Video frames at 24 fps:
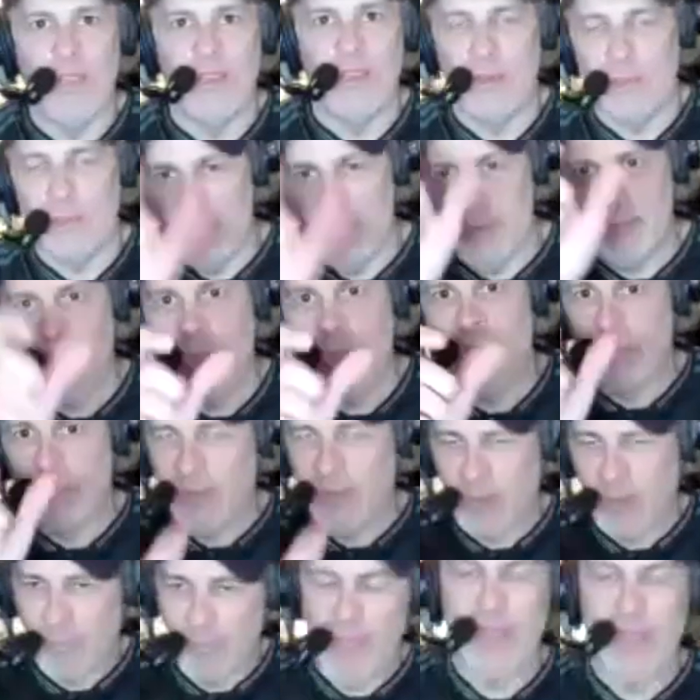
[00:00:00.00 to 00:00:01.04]
You know, pinball,
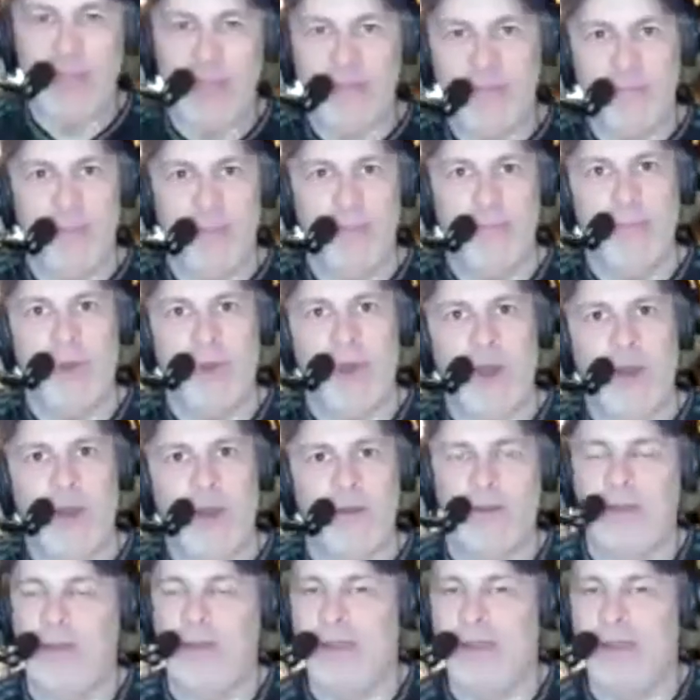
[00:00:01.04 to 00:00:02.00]
competitive pinball.